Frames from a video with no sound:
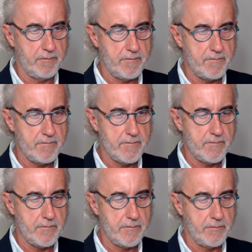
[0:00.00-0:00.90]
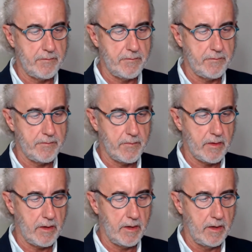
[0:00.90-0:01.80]

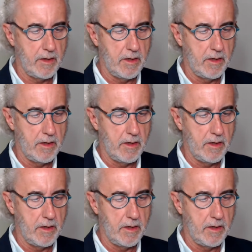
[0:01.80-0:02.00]
Nothing is said.